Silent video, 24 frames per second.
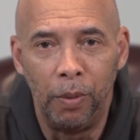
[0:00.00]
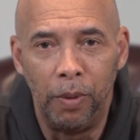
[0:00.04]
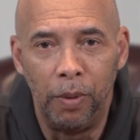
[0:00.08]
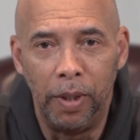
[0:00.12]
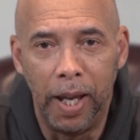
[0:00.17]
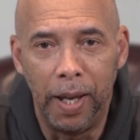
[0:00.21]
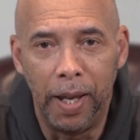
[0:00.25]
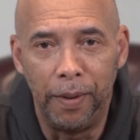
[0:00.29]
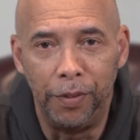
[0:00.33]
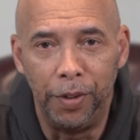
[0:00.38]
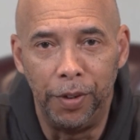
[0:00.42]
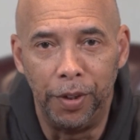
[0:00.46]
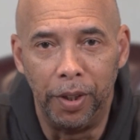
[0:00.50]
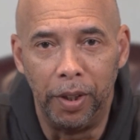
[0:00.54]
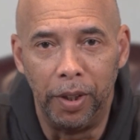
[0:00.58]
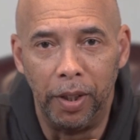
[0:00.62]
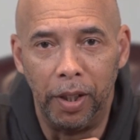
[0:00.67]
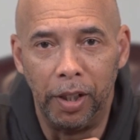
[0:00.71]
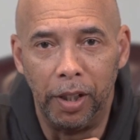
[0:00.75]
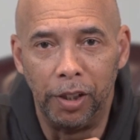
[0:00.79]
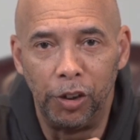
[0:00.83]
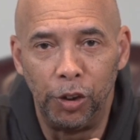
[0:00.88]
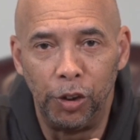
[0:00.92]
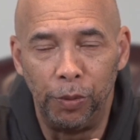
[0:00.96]
will have their
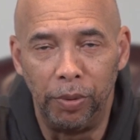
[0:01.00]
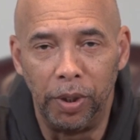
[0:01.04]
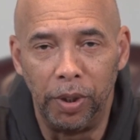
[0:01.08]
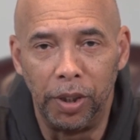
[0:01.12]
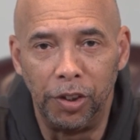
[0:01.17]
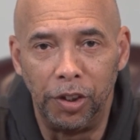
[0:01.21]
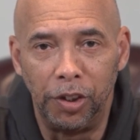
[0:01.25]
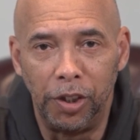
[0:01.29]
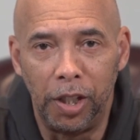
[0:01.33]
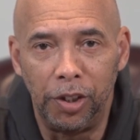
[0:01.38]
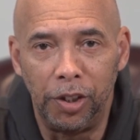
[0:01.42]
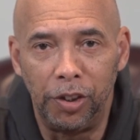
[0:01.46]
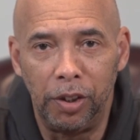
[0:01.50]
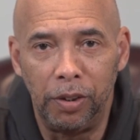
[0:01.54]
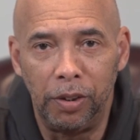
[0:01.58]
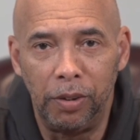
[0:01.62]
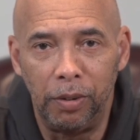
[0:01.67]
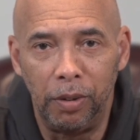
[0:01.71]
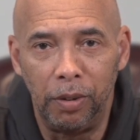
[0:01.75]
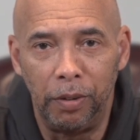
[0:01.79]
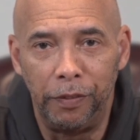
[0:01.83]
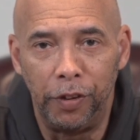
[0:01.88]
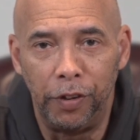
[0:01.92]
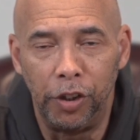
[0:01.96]
uh, spring
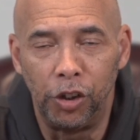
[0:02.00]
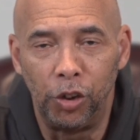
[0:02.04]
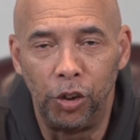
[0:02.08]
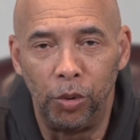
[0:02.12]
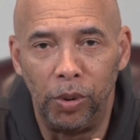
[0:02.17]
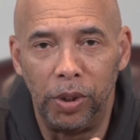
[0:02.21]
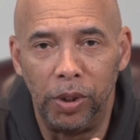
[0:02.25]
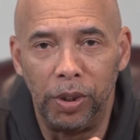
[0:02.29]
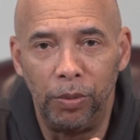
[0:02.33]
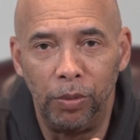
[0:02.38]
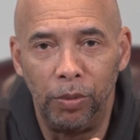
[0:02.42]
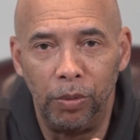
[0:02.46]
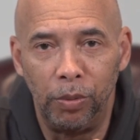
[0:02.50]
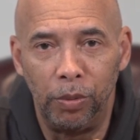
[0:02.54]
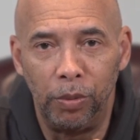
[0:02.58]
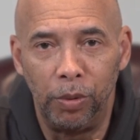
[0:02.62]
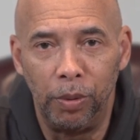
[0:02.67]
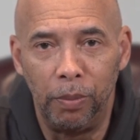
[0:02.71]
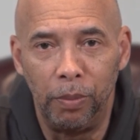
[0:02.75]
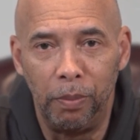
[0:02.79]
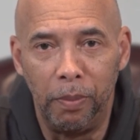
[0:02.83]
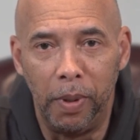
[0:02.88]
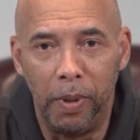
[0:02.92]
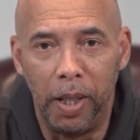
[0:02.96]
session, the first one,
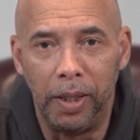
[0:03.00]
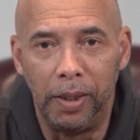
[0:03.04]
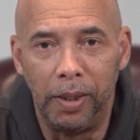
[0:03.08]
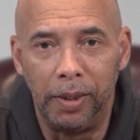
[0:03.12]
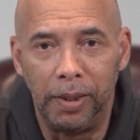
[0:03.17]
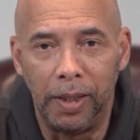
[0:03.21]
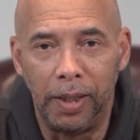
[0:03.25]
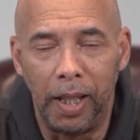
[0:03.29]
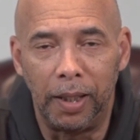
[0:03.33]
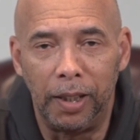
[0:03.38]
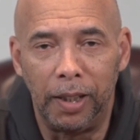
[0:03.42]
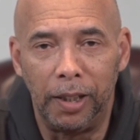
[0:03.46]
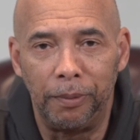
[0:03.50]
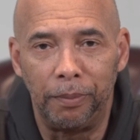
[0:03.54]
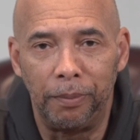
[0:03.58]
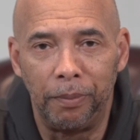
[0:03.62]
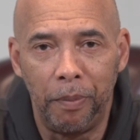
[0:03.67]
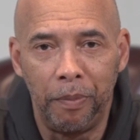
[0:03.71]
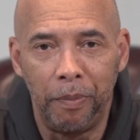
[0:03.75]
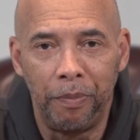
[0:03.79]
May 2nd.